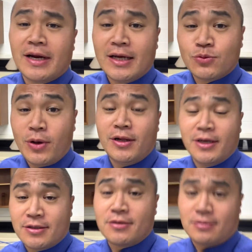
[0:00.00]
as well
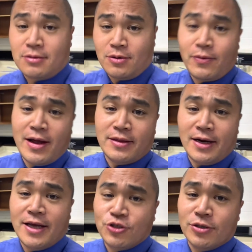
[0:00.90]
as around the
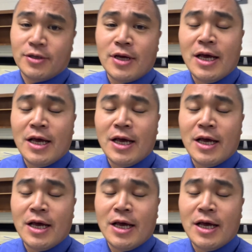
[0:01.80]
nation,